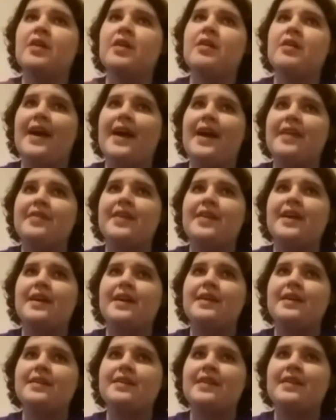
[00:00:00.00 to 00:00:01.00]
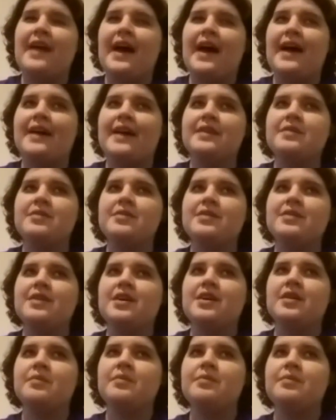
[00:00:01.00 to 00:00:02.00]
I think that
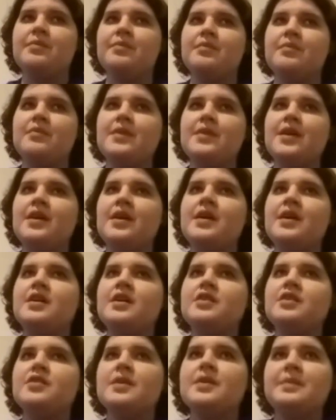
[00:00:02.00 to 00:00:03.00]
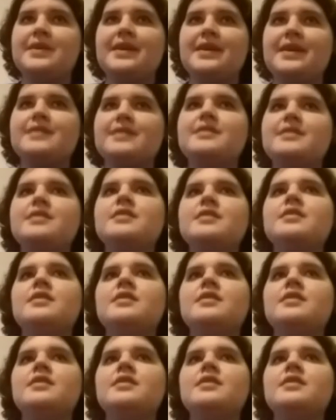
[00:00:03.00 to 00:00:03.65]
cryptids